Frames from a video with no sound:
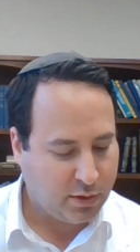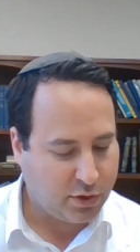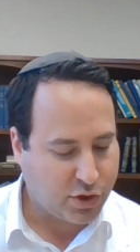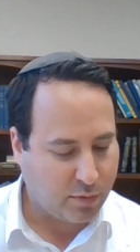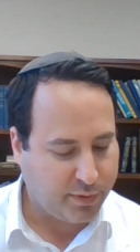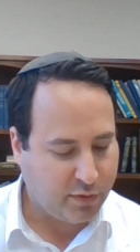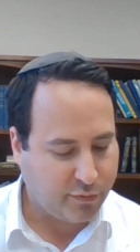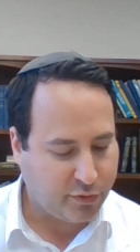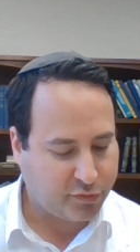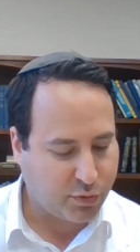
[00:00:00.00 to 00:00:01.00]
It shall be
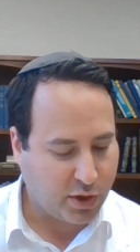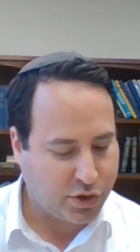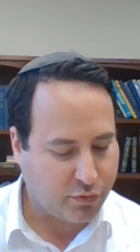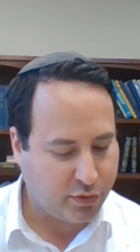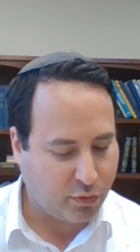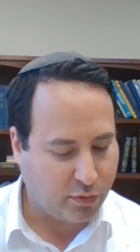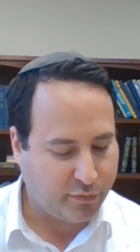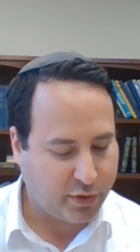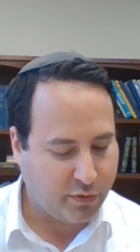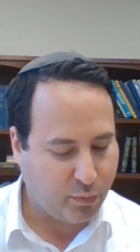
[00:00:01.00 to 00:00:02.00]
for the stranger, the
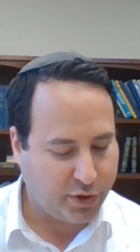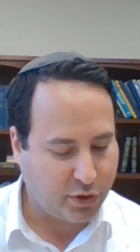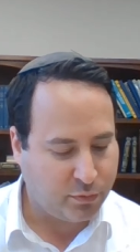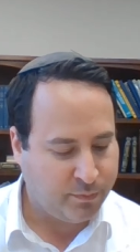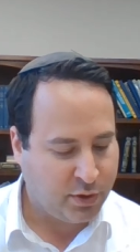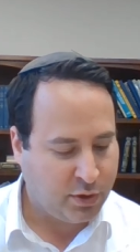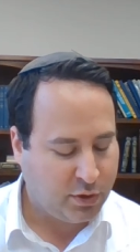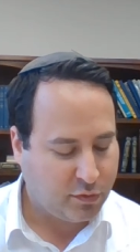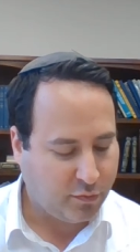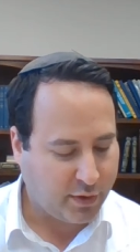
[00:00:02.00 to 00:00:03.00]
orphan, and the widow,
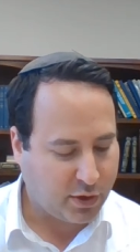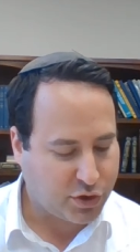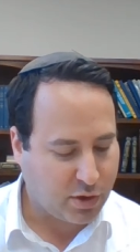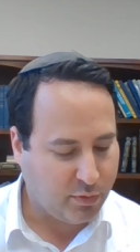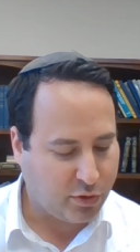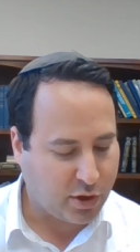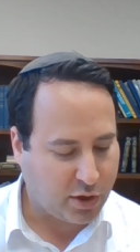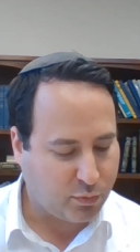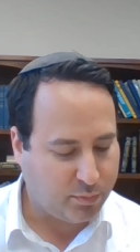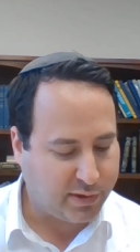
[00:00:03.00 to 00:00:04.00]
so that Hashem your
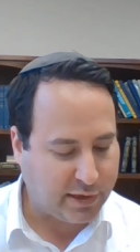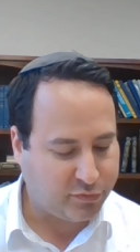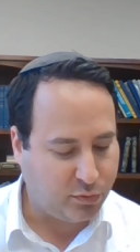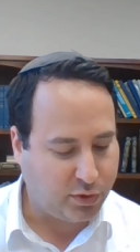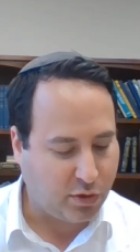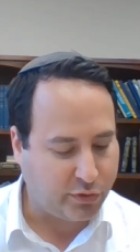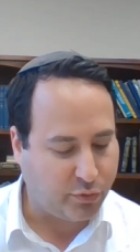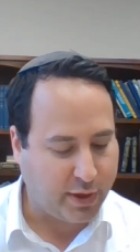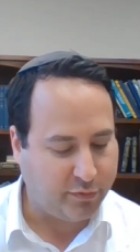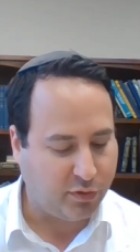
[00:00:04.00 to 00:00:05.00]
God will bless you in all your
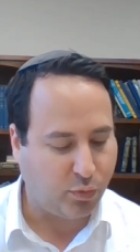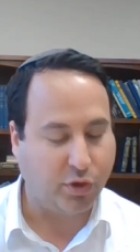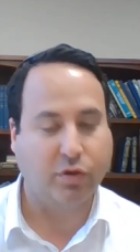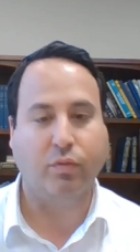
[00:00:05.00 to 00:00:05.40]
handiwork.